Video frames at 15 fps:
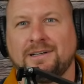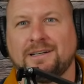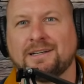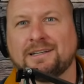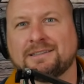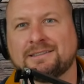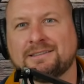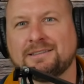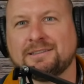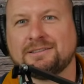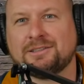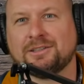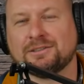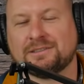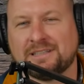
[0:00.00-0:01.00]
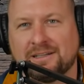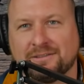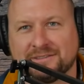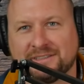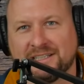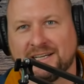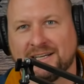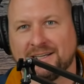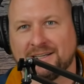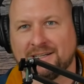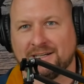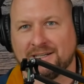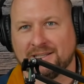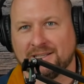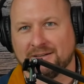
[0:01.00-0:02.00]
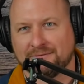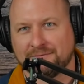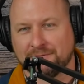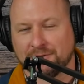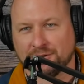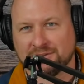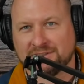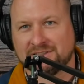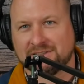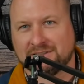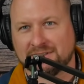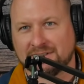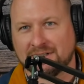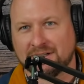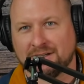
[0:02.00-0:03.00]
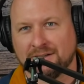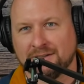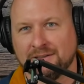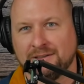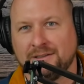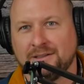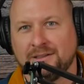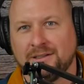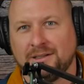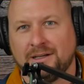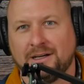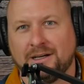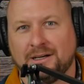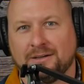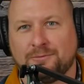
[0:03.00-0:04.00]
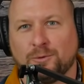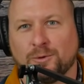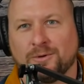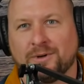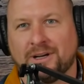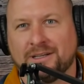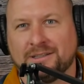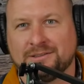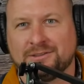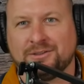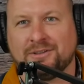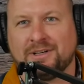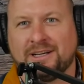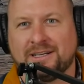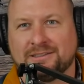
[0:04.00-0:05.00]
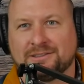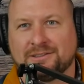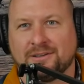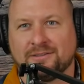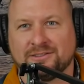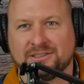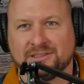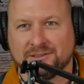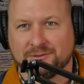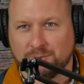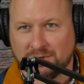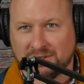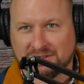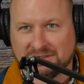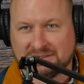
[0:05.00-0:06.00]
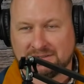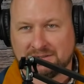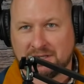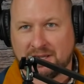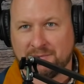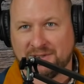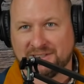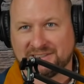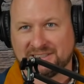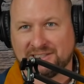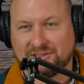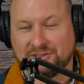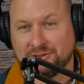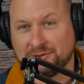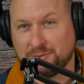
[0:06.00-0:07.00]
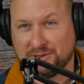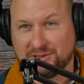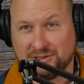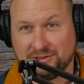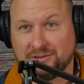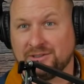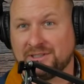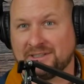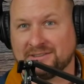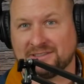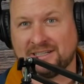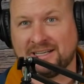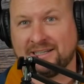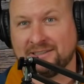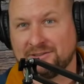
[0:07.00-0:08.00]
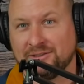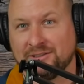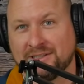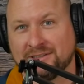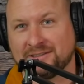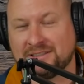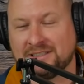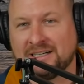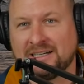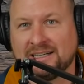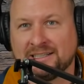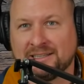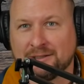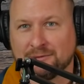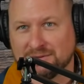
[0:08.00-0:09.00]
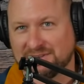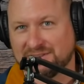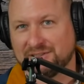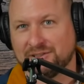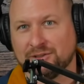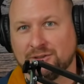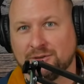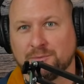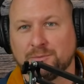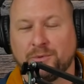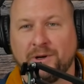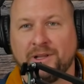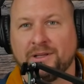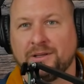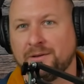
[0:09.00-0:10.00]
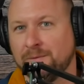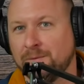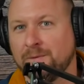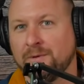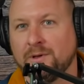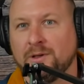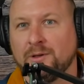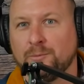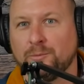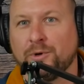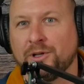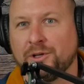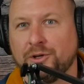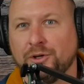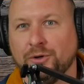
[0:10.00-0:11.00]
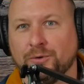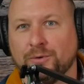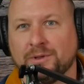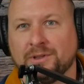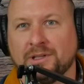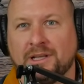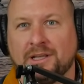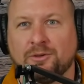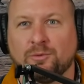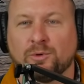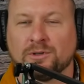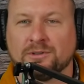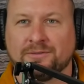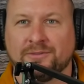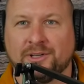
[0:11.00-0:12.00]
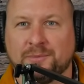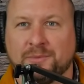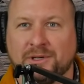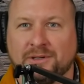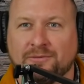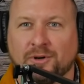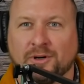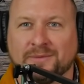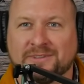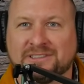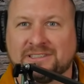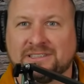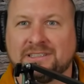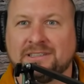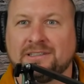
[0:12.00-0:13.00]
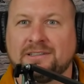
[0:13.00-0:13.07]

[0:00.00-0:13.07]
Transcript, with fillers: Nice. So it sounds like kind of that first uh, uh, foray into enhanced services was immunizations, which in two thousand eight, two thousand nine, that was still pretty, pretty new in, in the world of independent pharmacy.